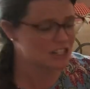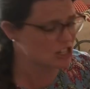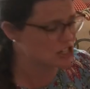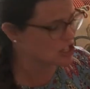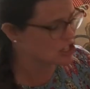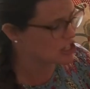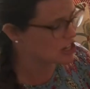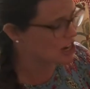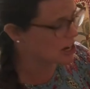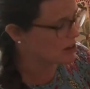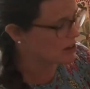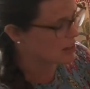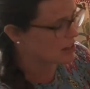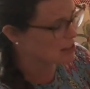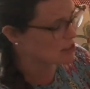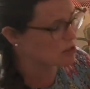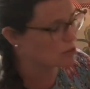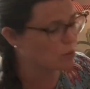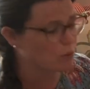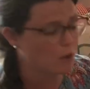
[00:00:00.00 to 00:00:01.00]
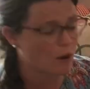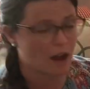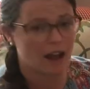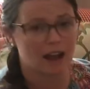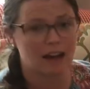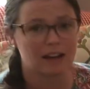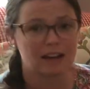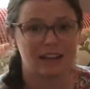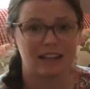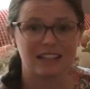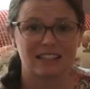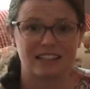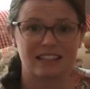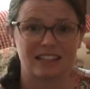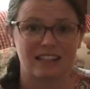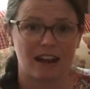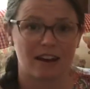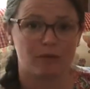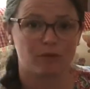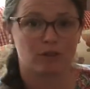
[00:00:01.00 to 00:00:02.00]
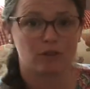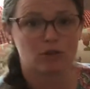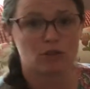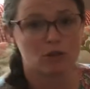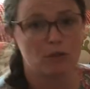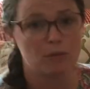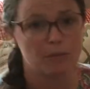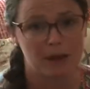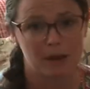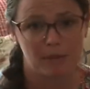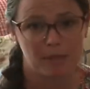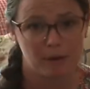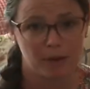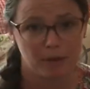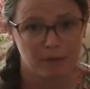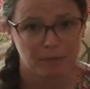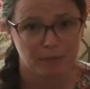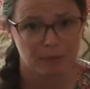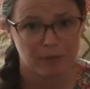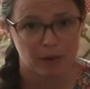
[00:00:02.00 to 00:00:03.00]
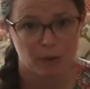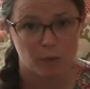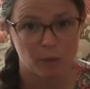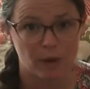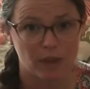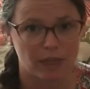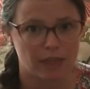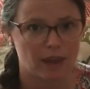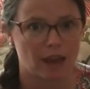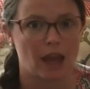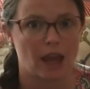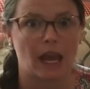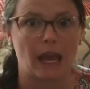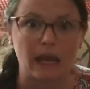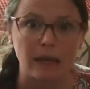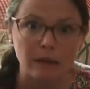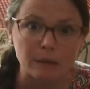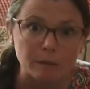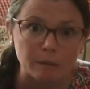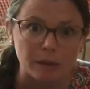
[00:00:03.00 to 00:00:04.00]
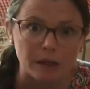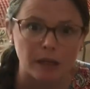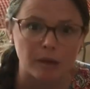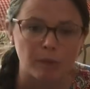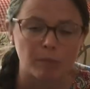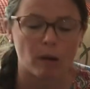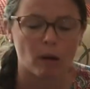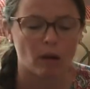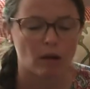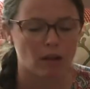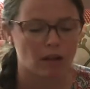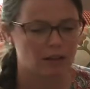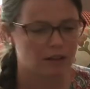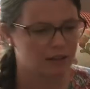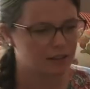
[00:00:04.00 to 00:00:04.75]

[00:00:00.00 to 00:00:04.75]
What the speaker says: to share this one instead of with 2 people, with 8 people.